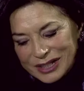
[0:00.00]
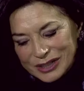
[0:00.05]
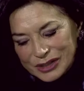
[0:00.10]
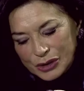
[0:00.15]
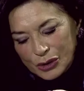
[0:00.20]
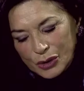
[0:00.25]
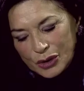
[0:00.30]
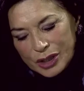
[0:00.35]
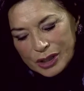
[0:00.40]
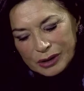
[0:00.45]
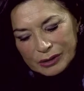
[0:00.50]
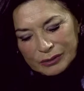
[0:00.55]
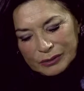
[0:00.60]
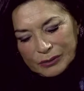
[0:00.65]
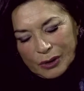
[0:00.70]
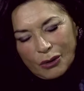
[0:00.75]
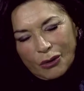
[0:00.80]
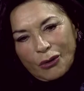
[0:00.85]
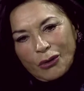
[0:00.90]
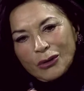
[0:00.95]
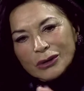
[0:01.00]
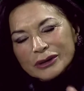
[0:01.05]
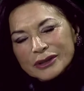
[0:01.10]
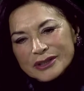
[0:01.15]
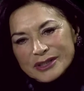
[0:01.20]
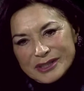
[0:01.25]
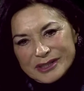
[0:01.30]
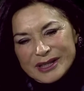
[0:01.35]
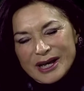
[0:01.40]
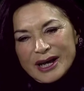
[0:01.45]
So all
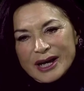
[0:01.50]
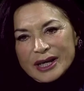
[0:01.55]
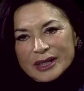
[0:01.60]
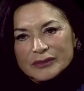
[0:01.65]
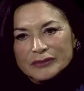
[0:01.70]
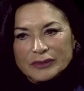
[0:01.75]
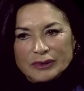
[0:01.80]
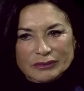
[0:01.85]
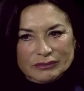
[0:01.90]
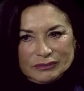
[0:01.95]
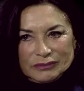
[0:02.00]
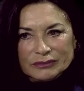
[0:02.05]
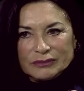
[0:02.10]
this time,